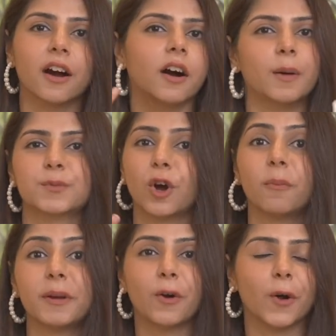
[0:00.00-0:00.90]

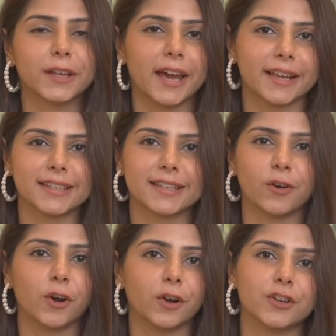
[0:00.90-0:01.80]
absorbing all the excess
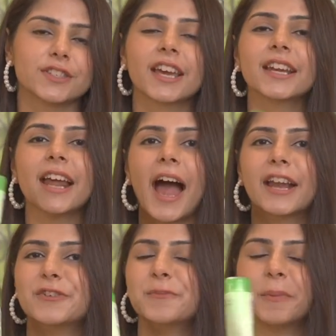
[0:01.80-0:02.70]
oil on your skin,
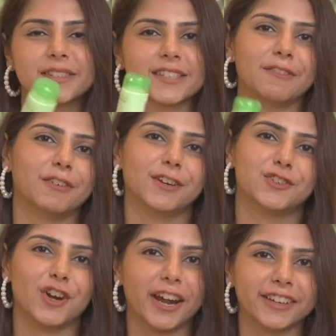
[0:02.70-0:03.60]
and you must give it a try.